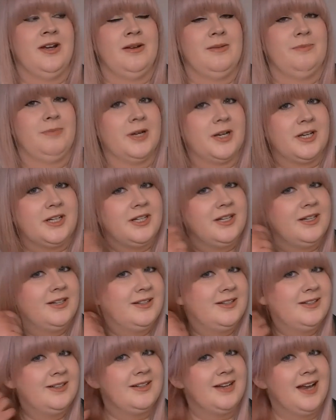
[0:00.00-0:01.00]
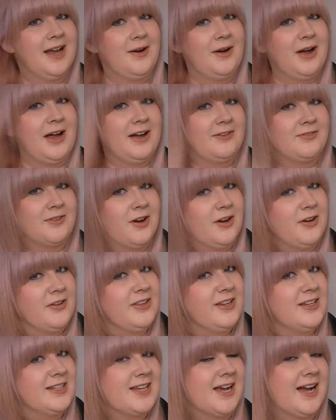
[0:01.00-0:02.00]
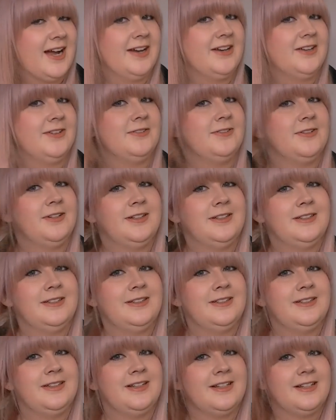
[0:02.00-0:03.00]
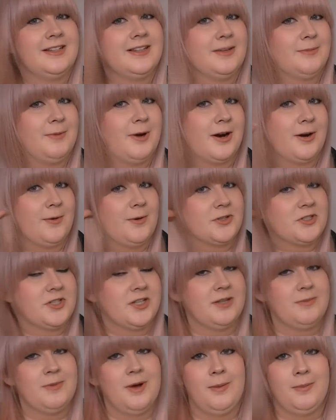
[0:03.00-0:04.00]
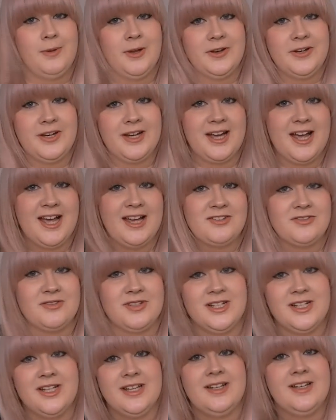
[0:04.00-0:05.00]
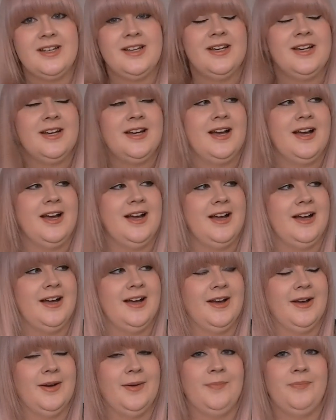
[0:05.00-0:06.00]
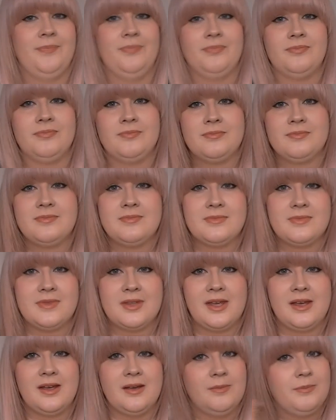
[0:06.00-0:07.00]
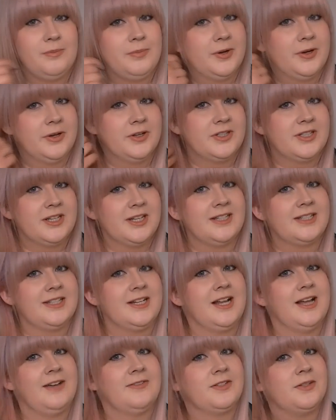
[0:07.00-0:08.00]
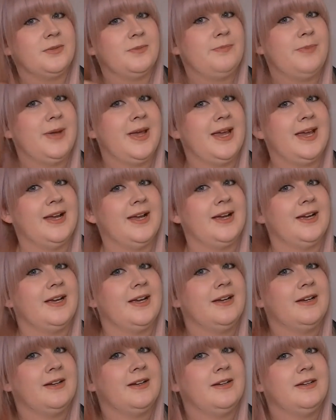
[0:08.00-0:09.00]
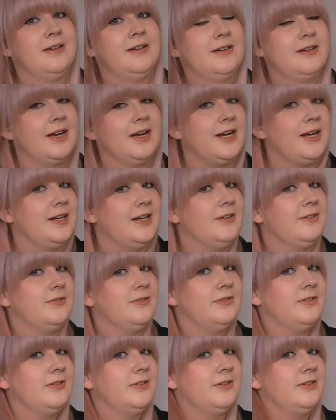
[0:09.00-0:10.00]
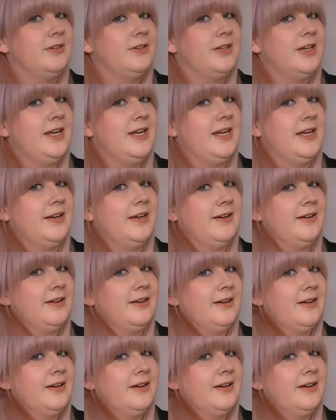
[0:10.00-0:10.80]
But now I have gone this kind of, the more I wash it, the more blonde it gets, really. But I still have some pink kind of here